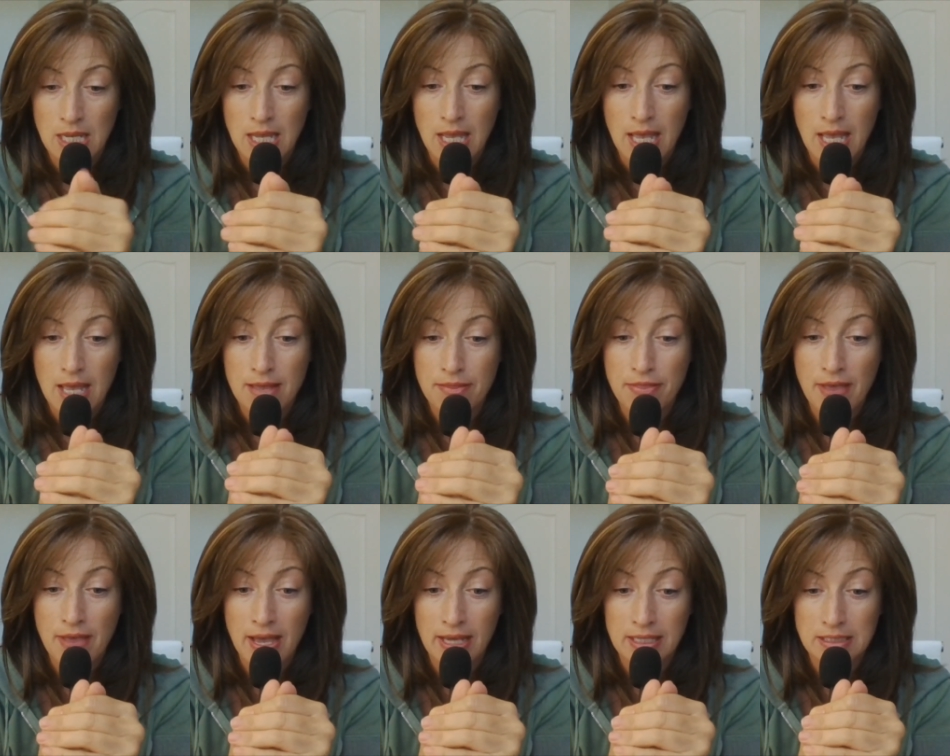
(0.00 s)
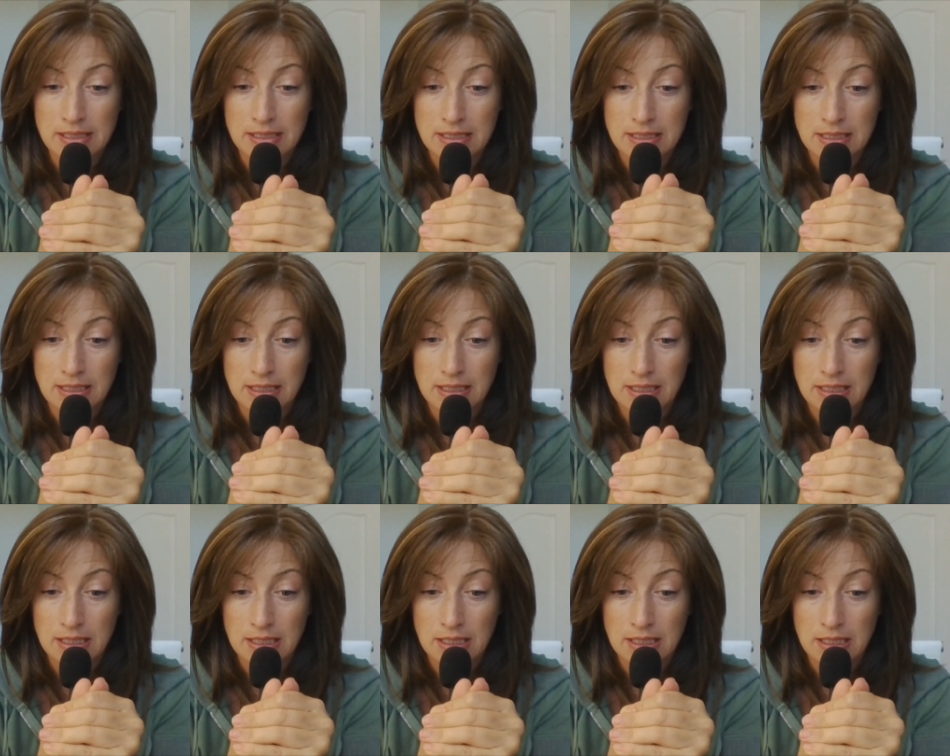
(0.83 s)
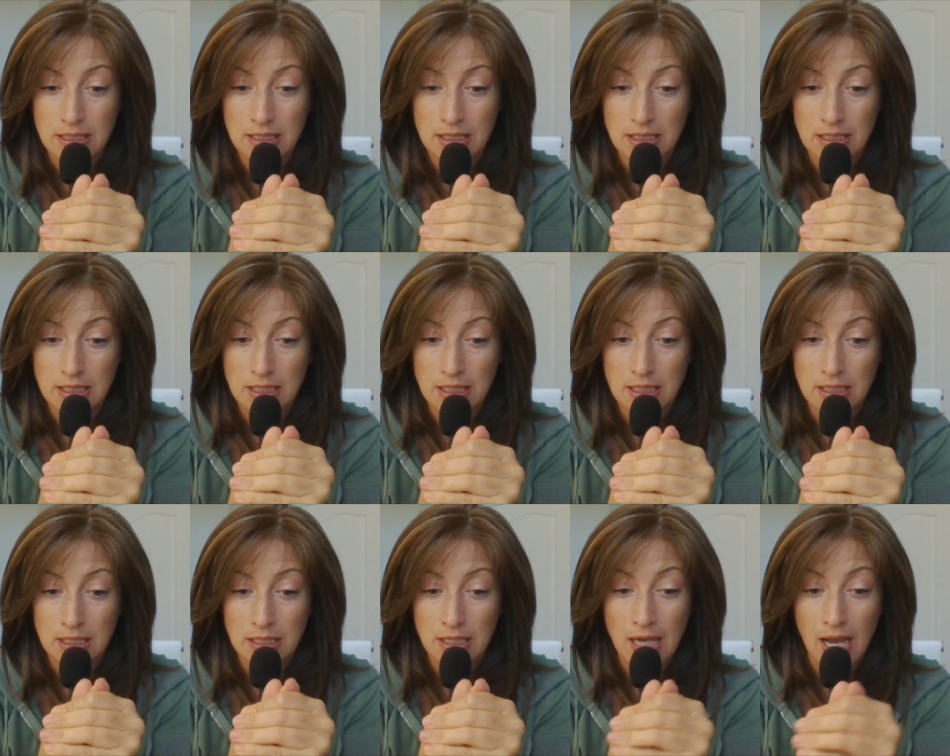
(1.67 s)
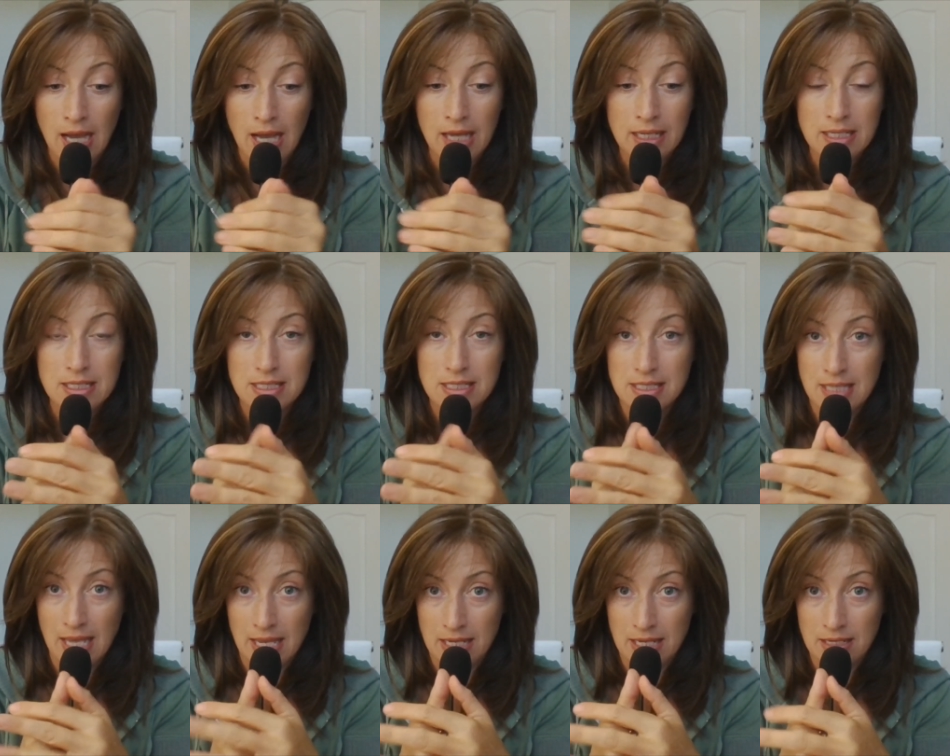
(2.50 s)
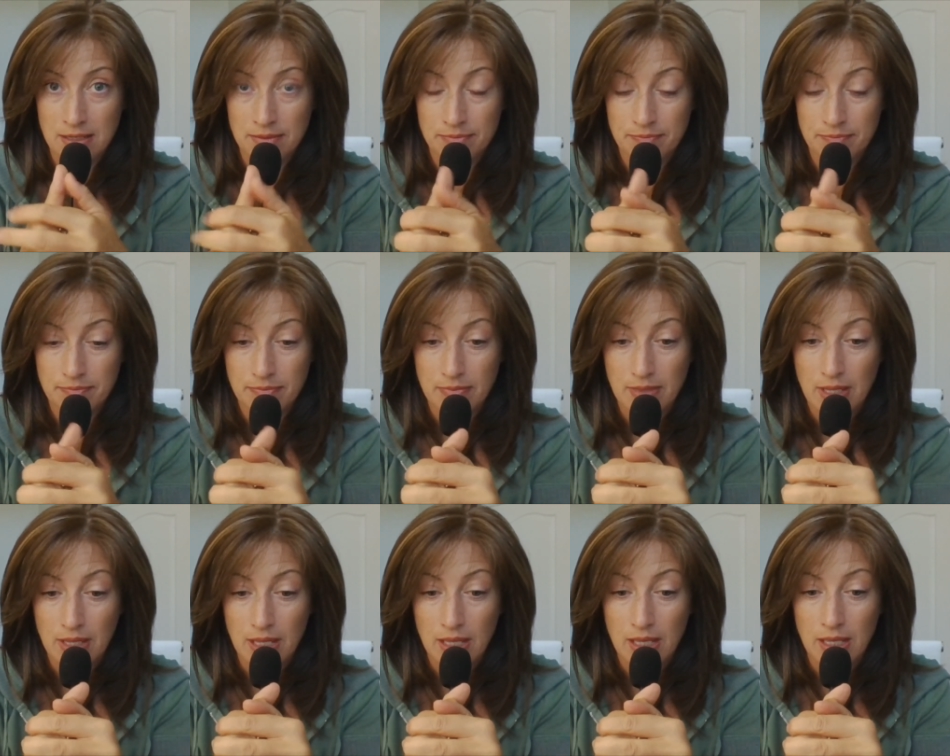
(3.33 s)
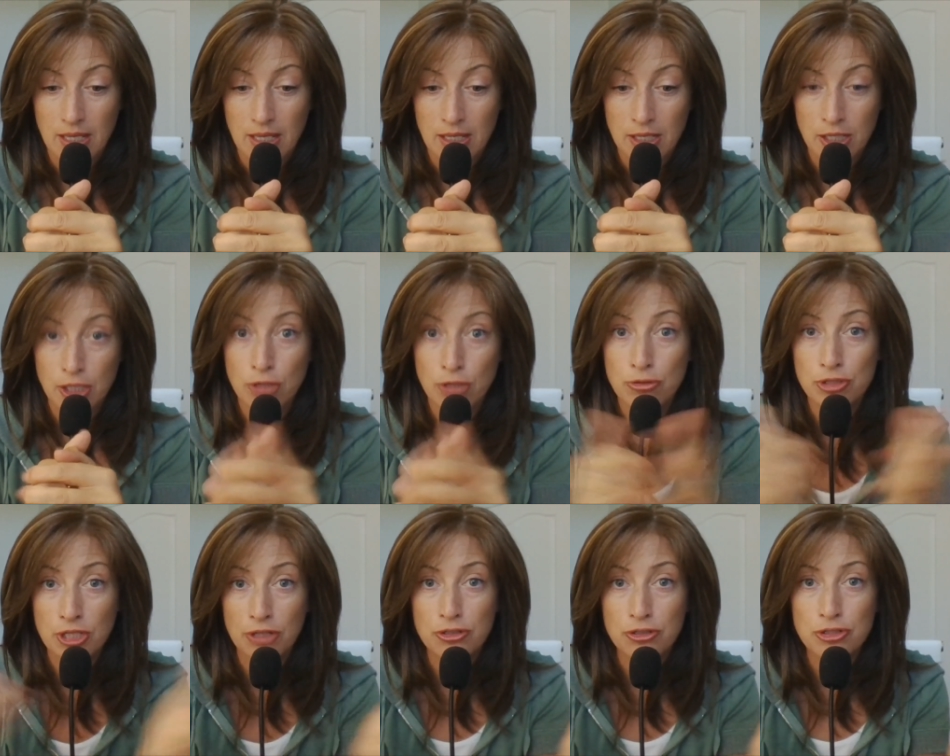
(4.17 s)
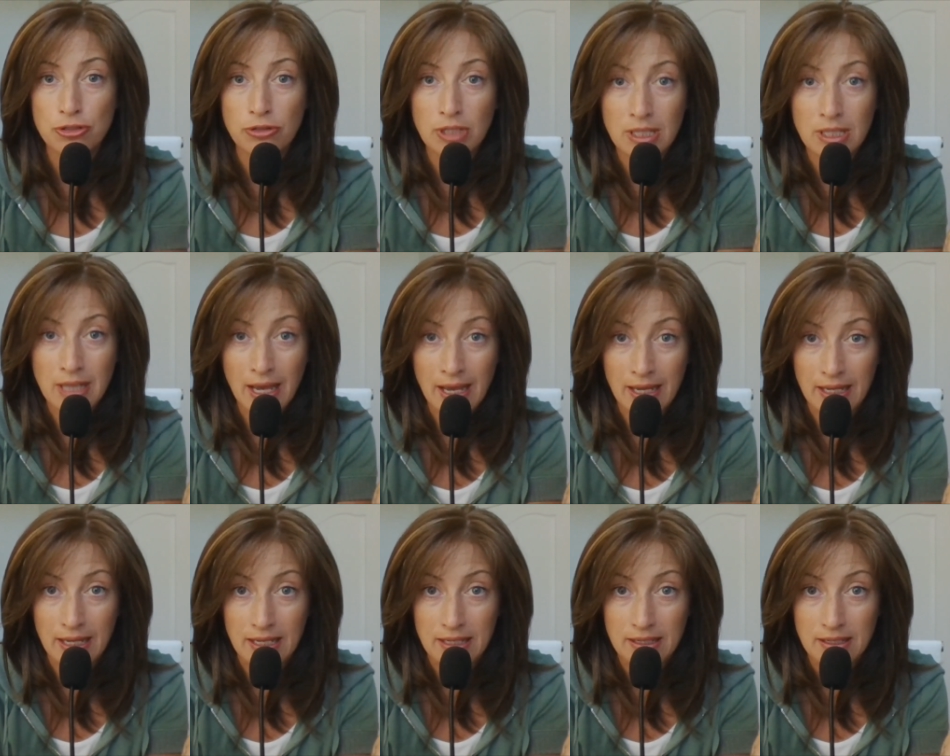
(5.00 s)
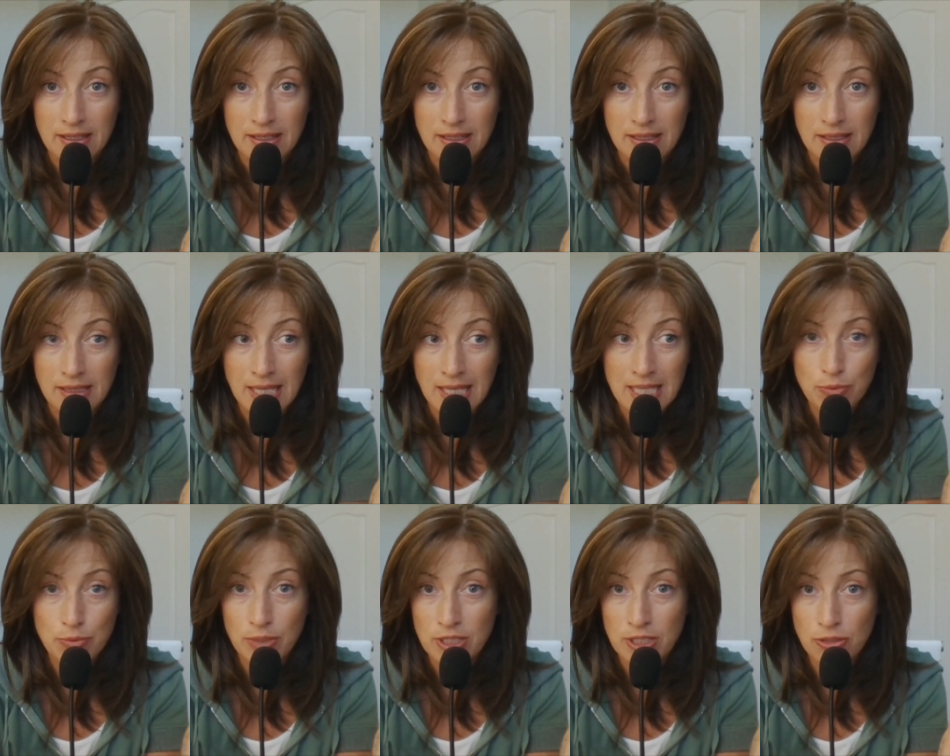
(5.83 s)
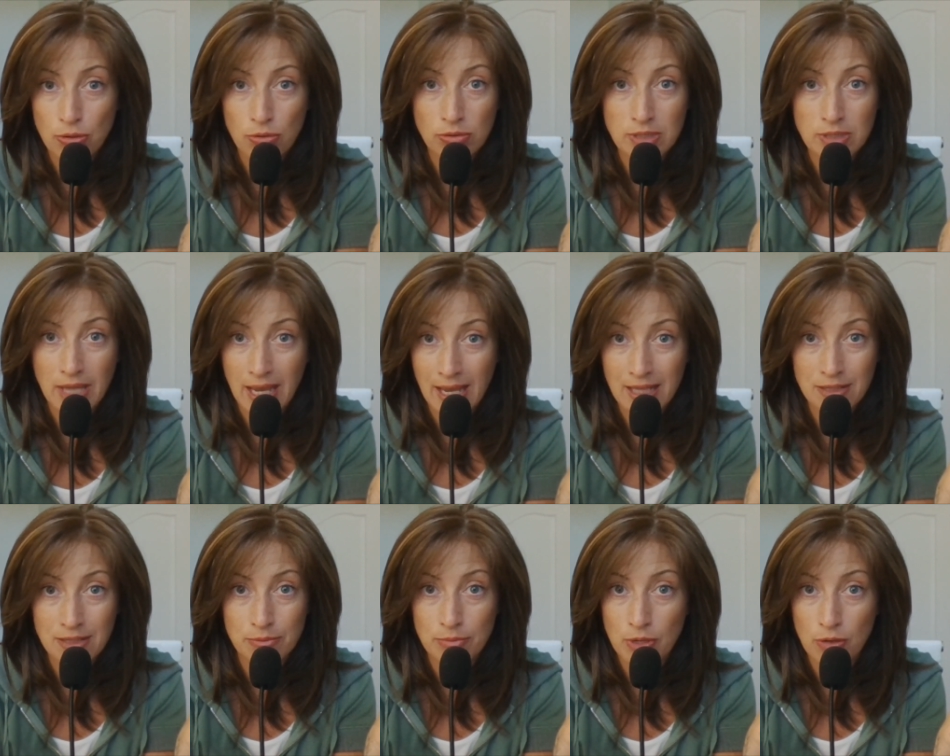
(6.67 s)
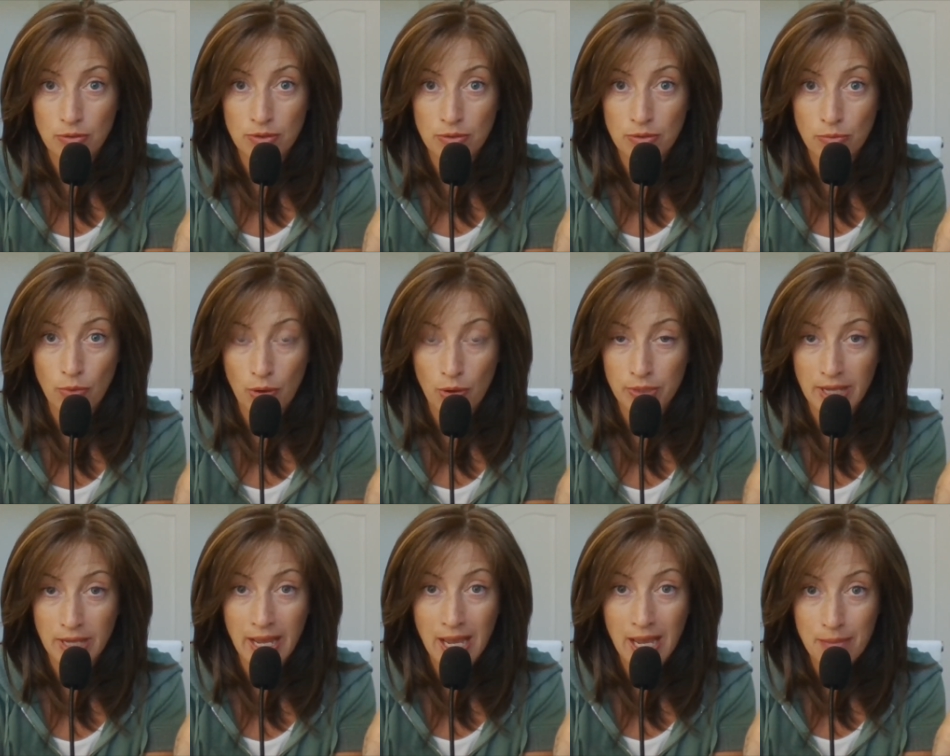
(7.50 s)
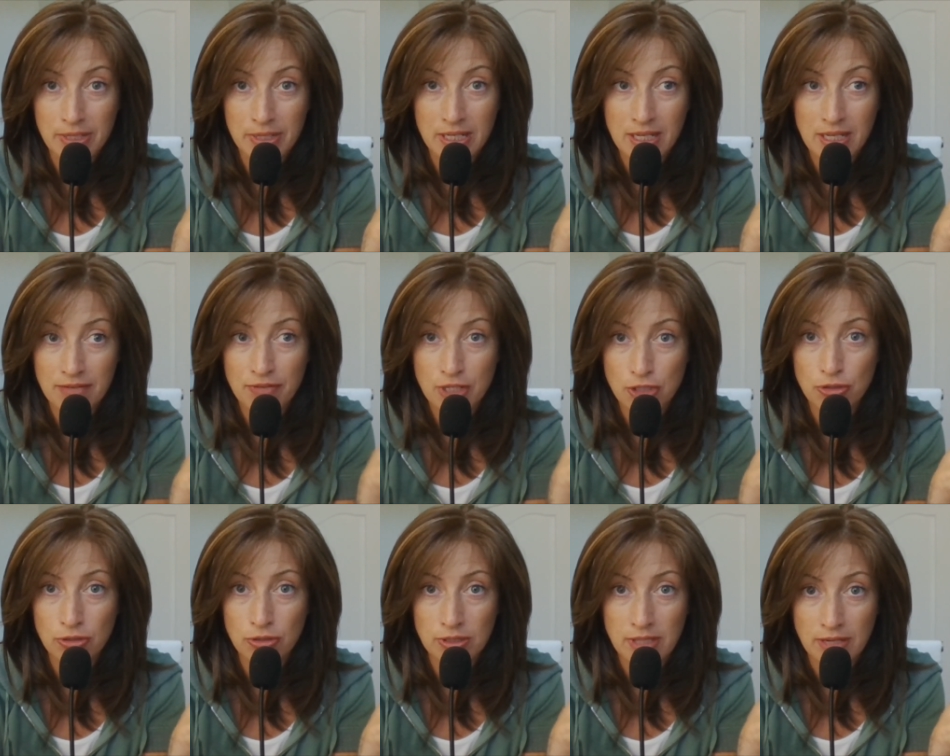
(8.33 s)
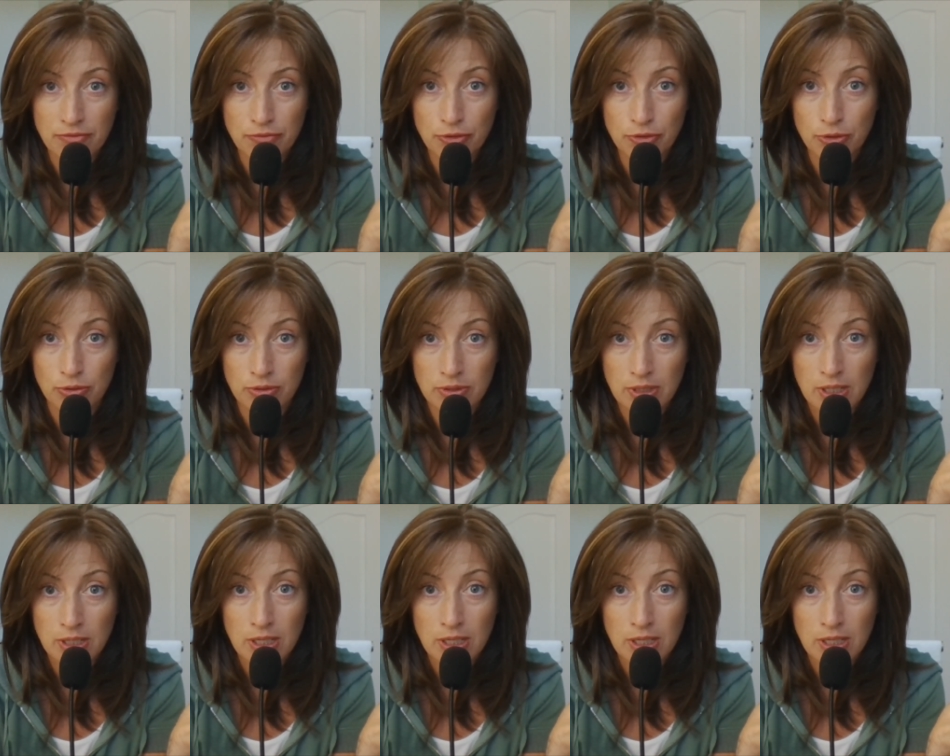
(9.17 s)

that God said, "You shall surely die." That's what he told Adam what would happen if he took that fruit.